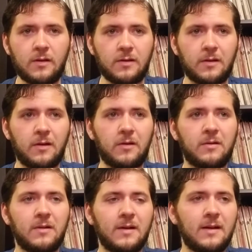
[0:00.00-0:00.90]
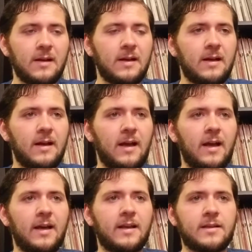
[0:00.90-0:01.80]
You know?
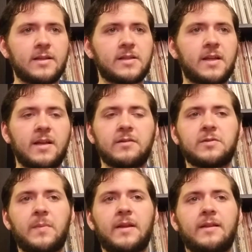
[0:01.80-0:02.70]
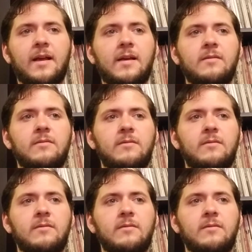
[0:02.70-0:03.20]
And it just kills me that